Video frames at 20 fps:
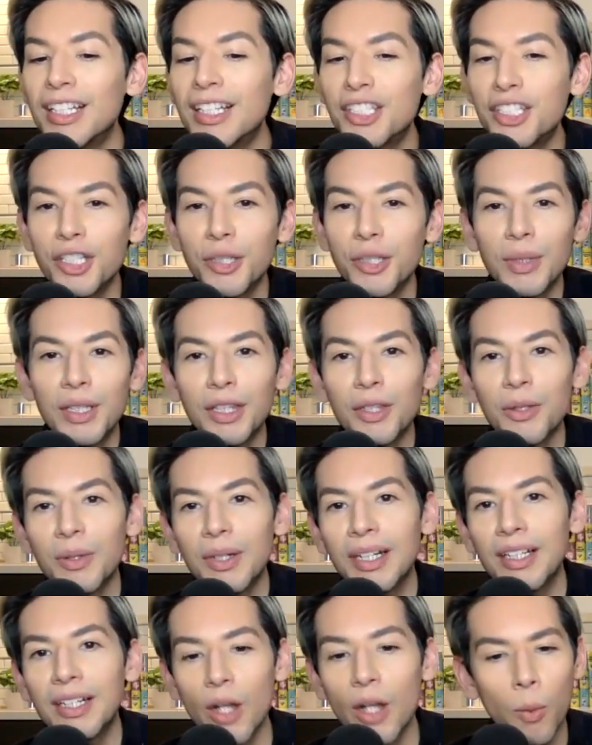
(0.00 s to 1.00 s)
Two and
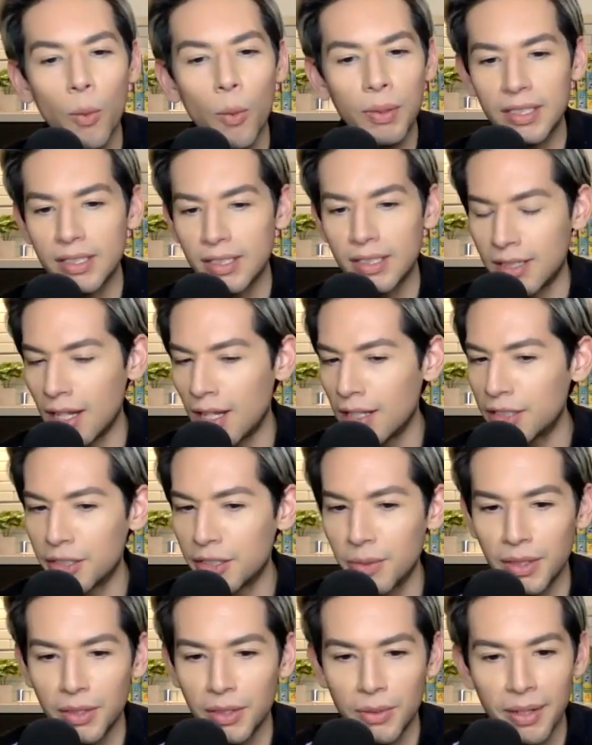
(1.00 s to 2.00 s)
three. Nope, it is not
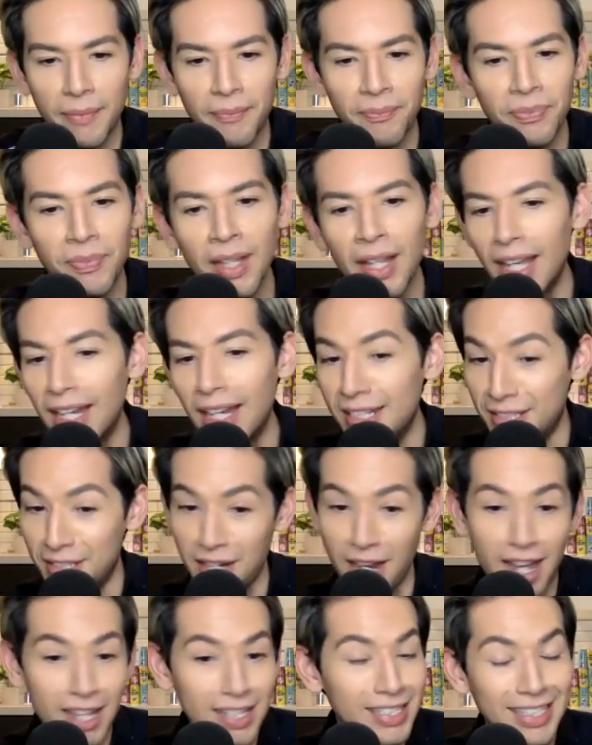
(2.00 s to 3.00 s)
two and three. It is
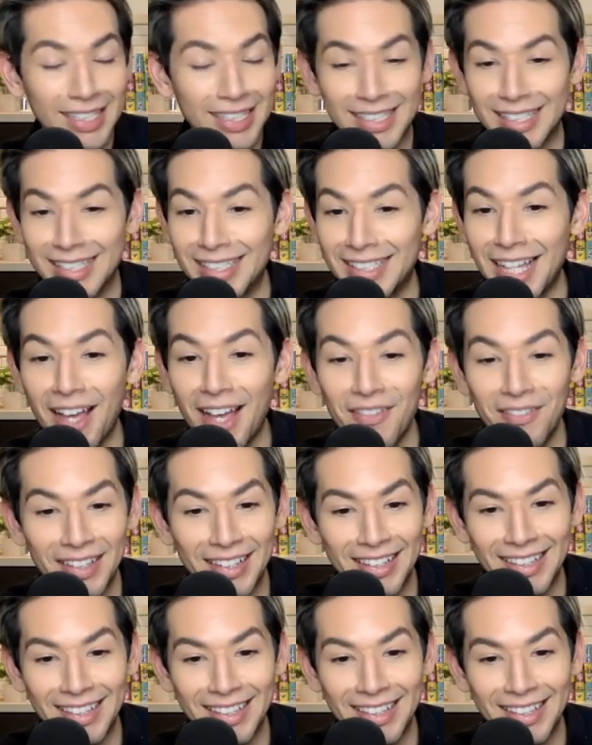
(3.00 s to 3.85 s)
not six and seven.